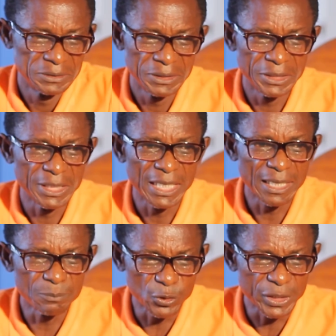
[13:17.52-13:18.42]
in
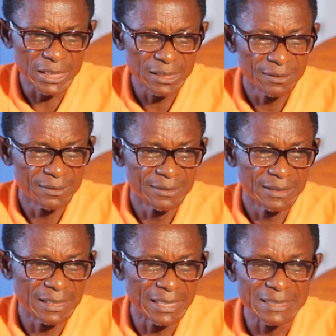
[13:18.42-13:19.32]
harmony
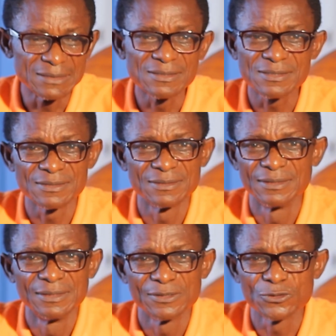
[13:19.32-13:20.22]
and
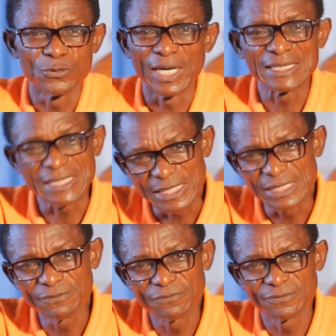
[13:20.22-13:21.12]
to
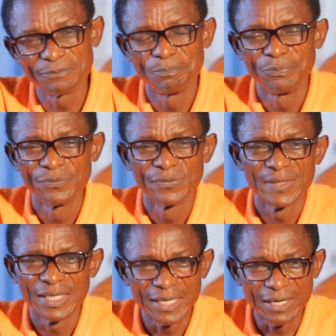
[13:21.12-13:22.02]
achieve
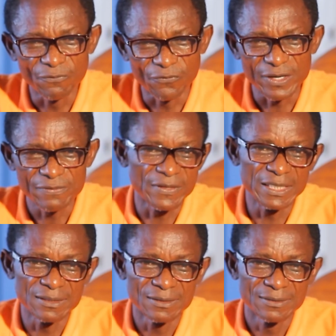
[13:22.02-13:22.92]

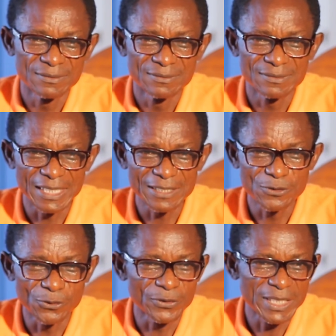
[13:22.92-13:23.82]
everything that
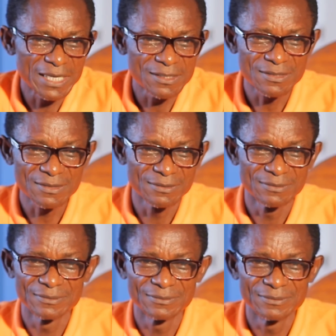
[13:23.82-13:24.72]
God has
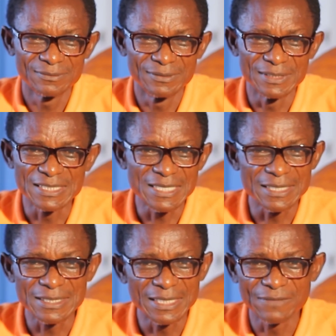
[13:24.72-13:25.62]

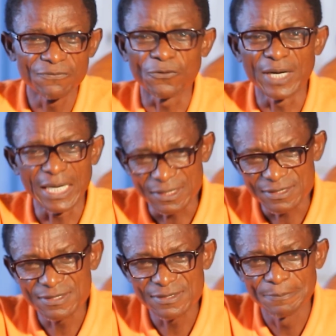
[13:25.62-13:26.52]
intended for
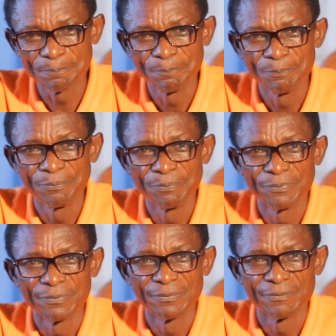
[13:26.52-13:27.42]
us.
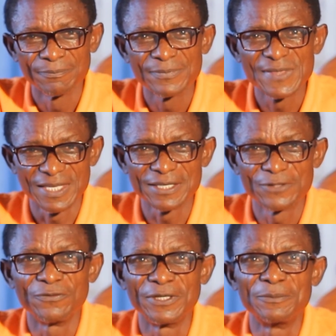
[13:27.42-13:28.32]
Thank
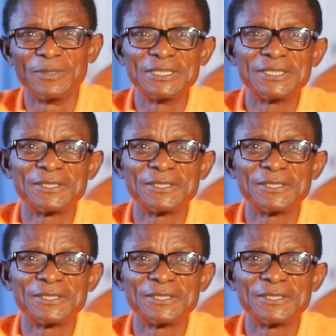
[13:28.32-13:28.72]
you very much.